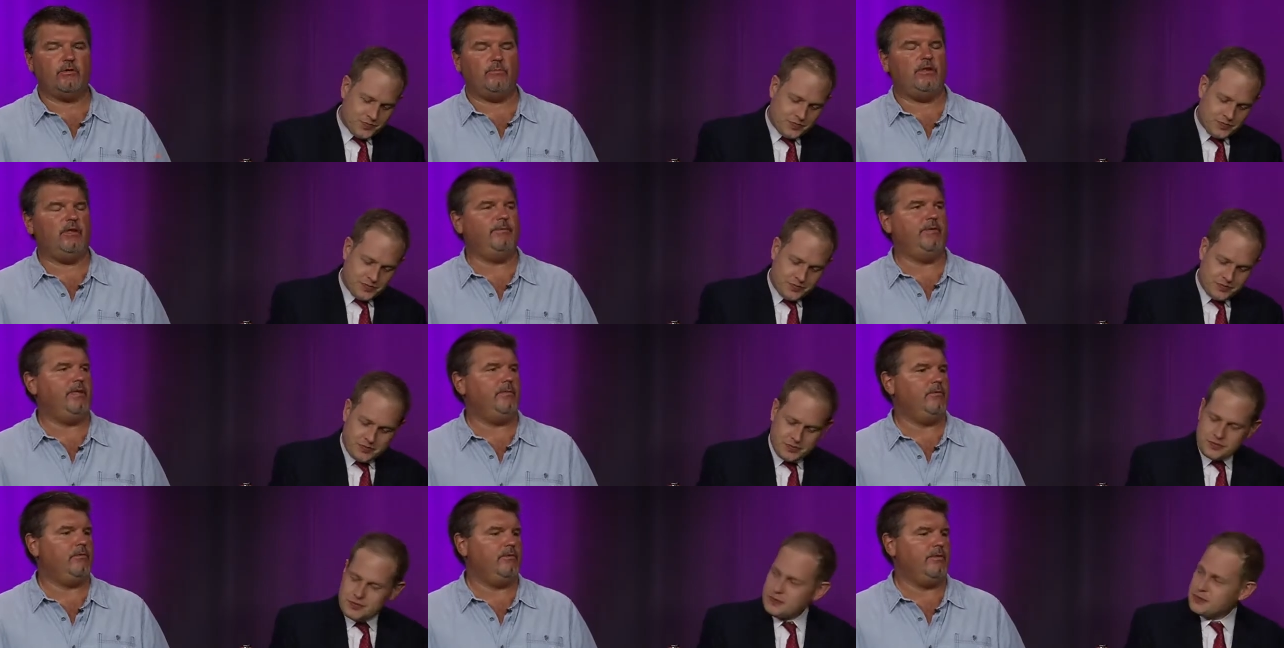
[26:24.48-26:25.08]
Speaker 1: many
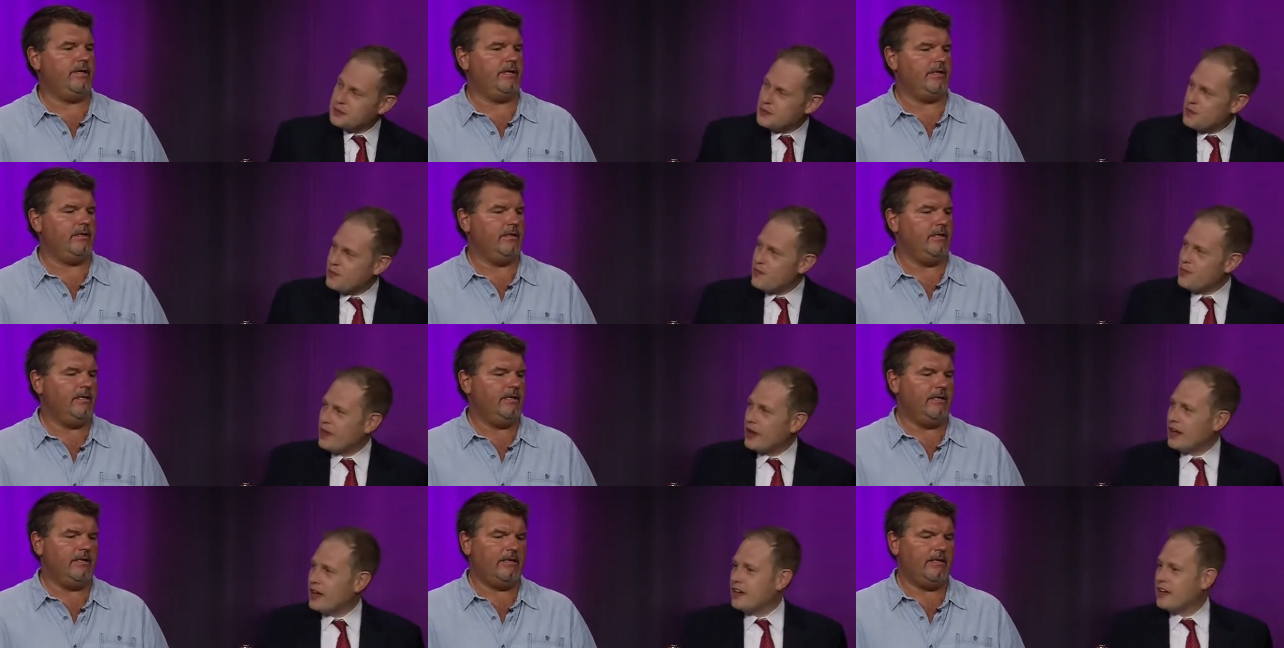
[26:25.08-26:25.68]
people that
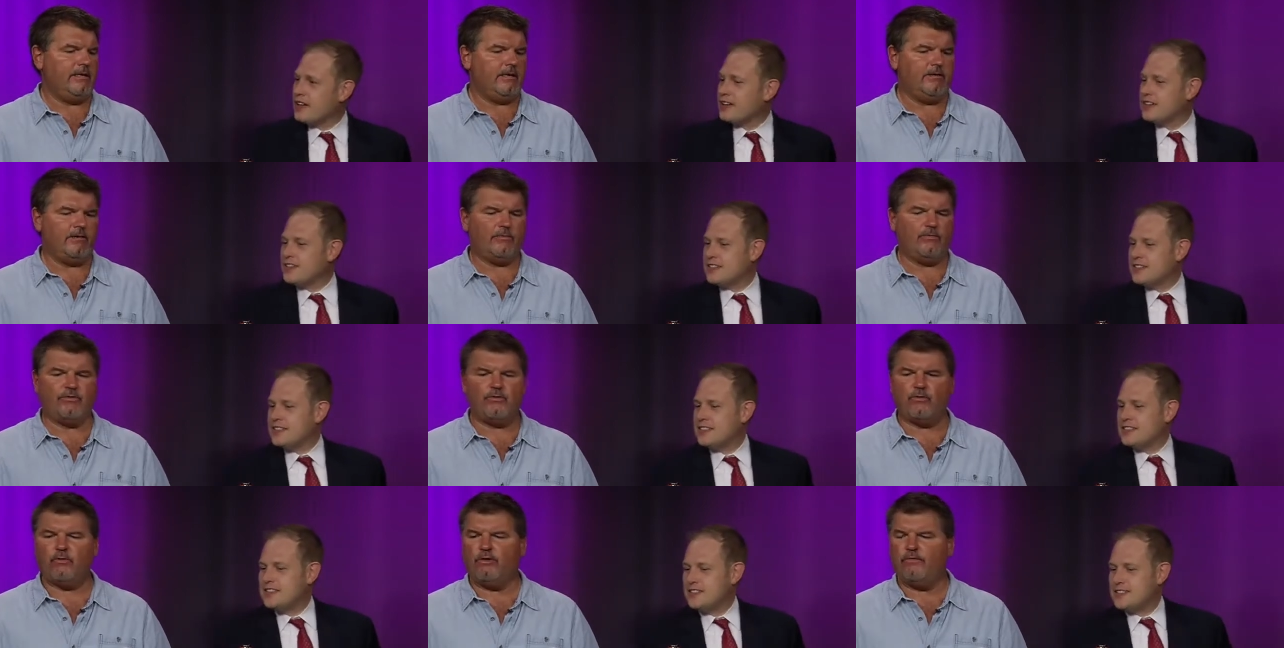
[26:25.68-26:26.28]
you know,
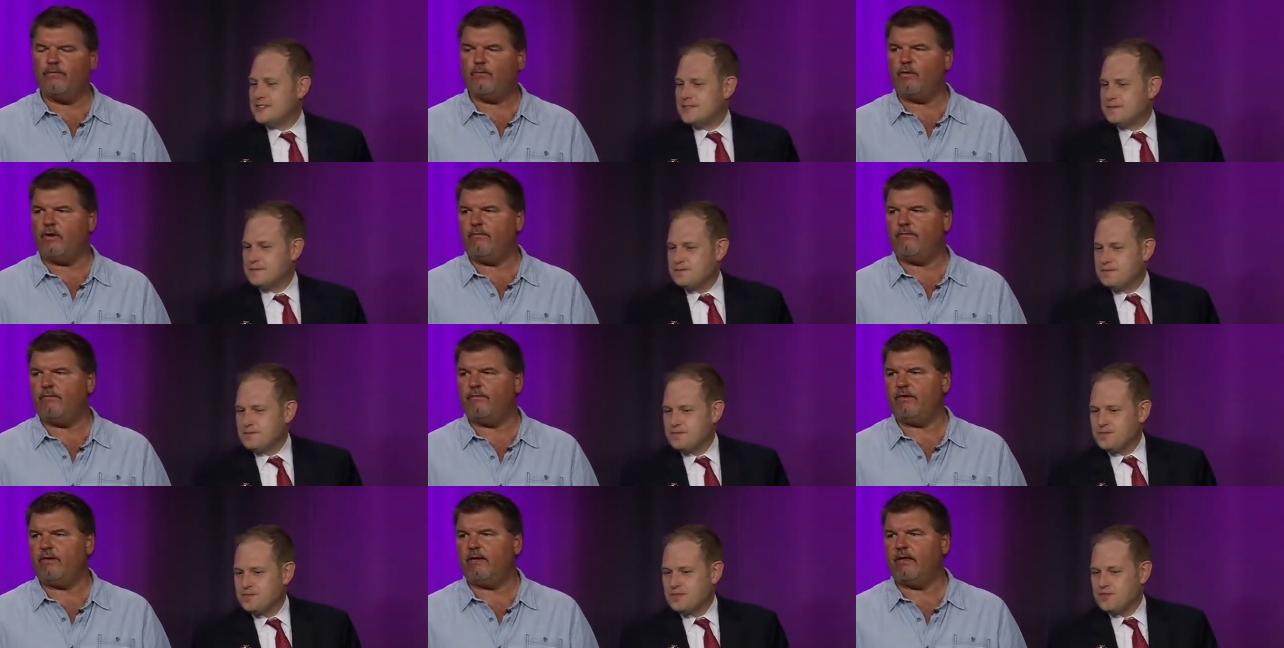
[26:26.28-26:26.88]
30, 40,
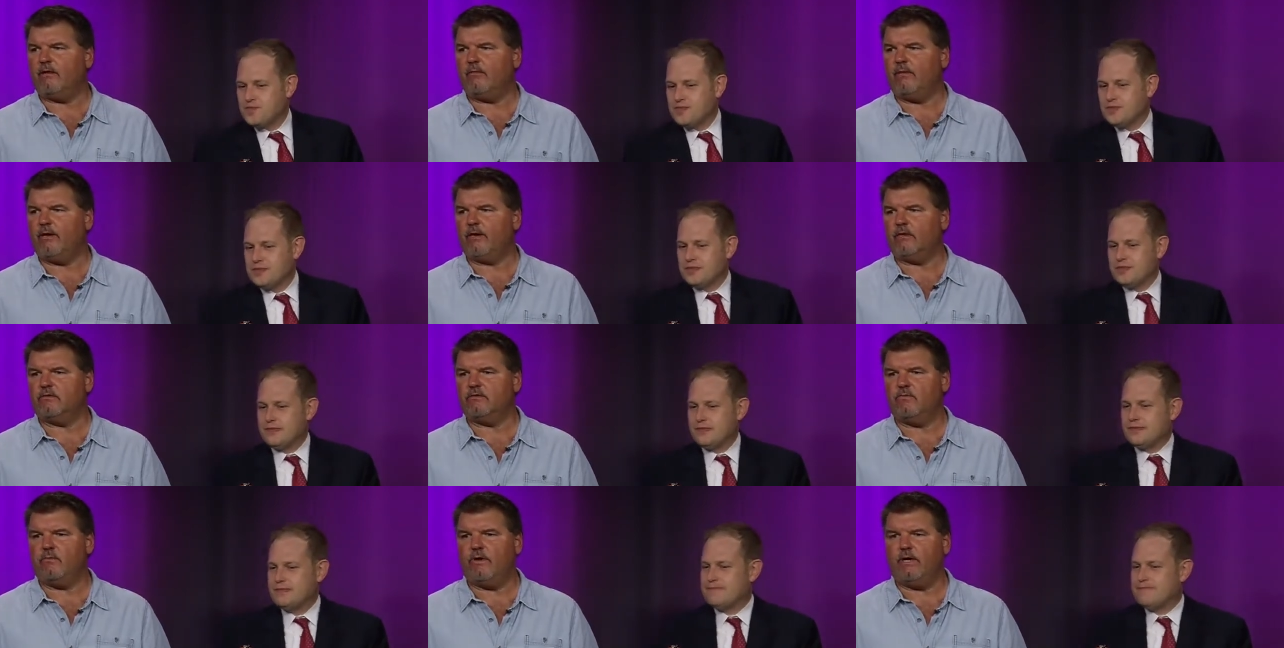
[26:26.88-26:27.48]
50 dollar
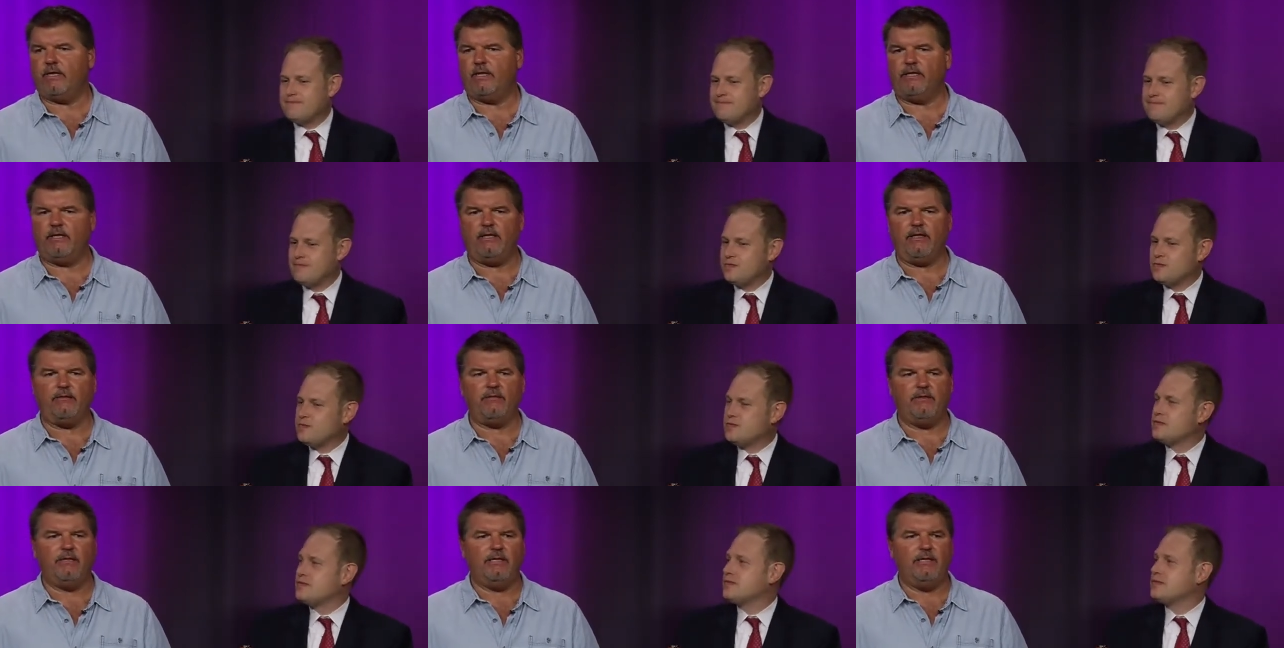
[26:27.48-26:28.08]
bottles of wine and
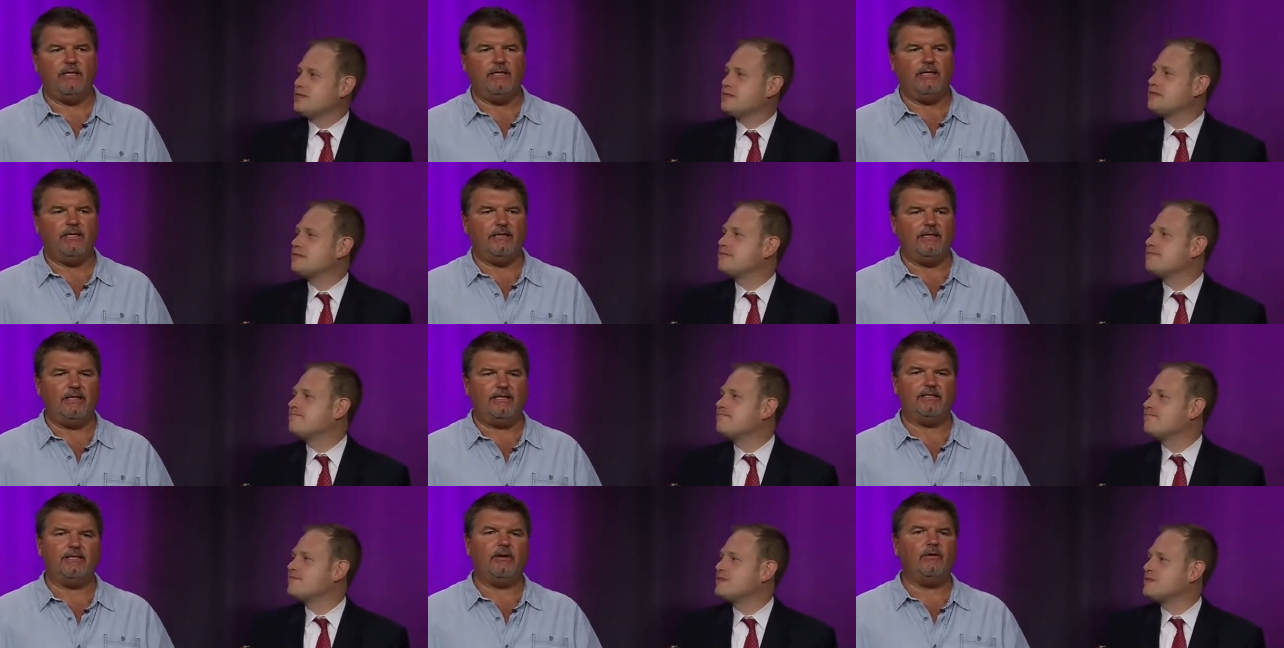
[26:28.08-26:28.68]
they,
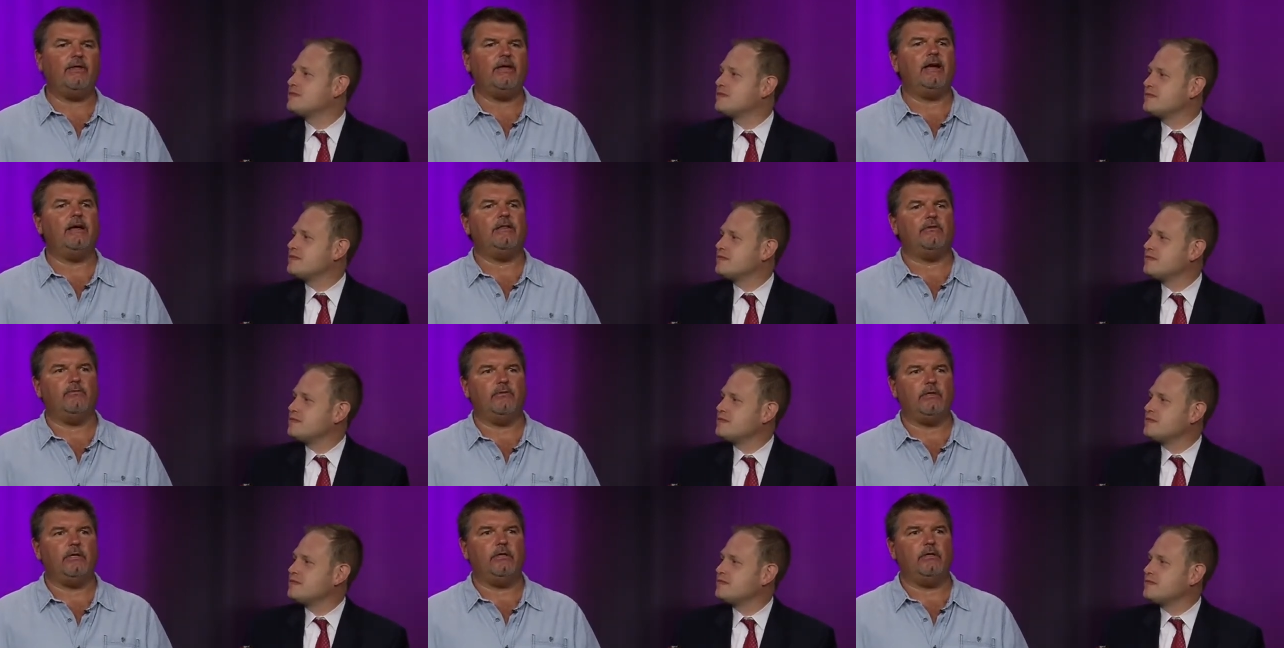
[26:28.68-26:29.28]
they say, oh yeah,
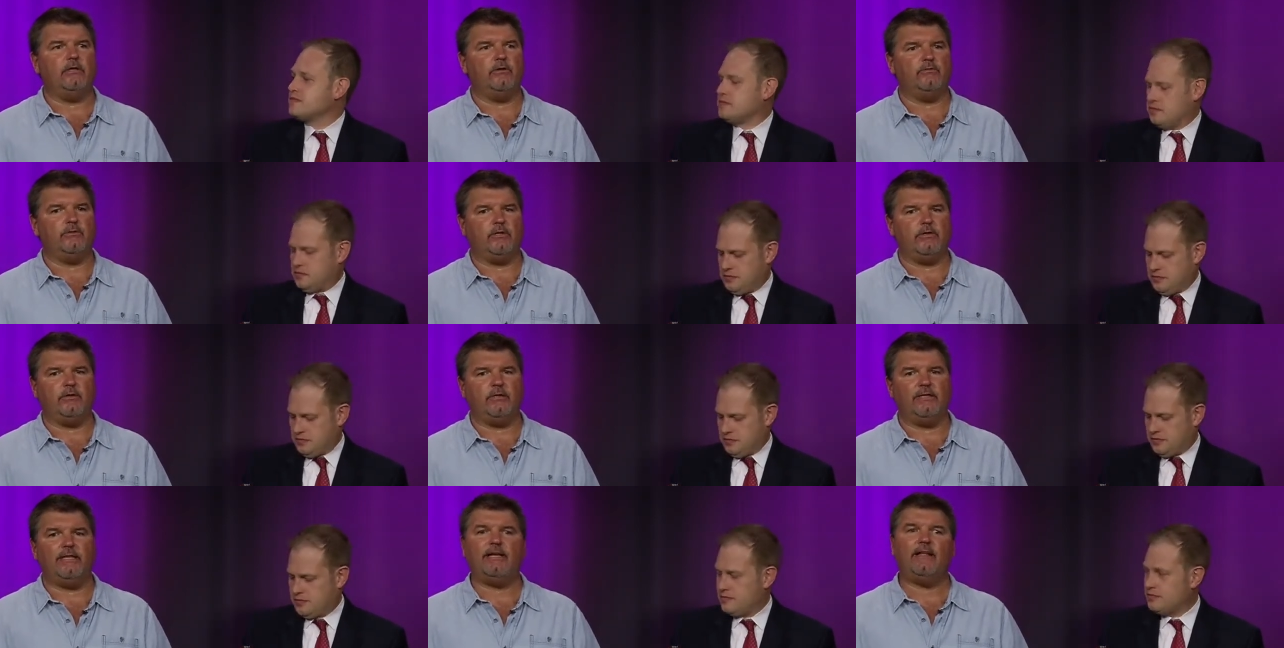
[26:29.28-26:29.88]
it's really good, it's
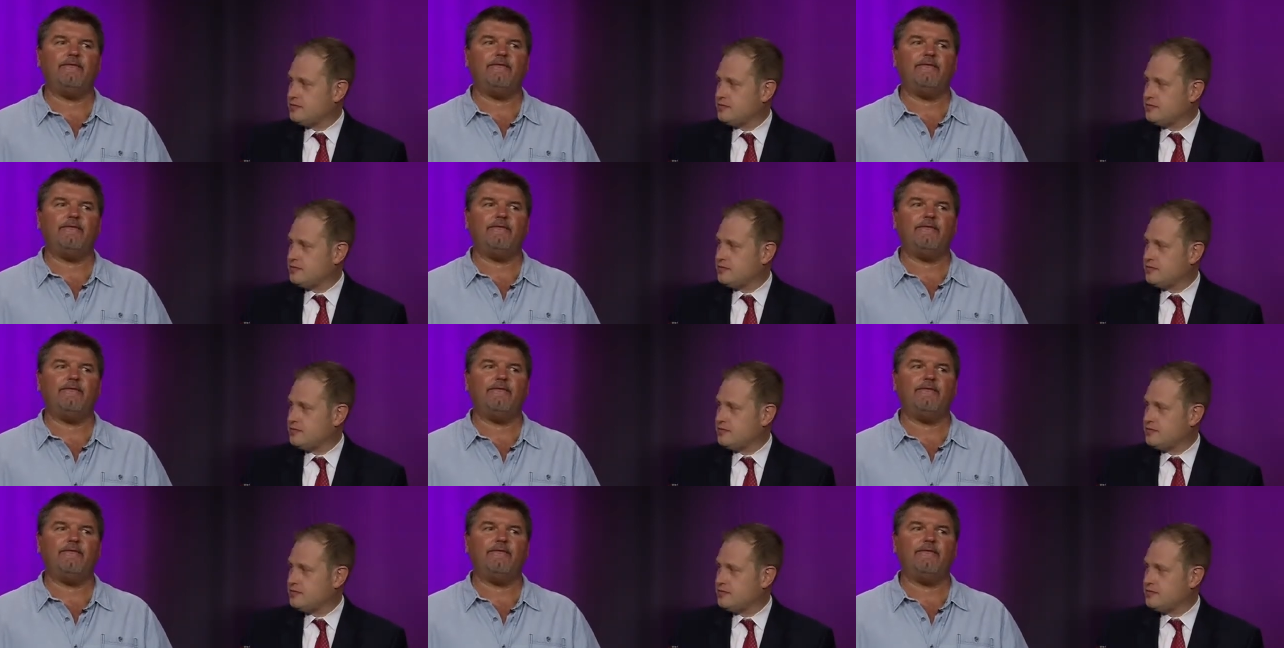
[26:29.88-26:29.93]
really good. And then I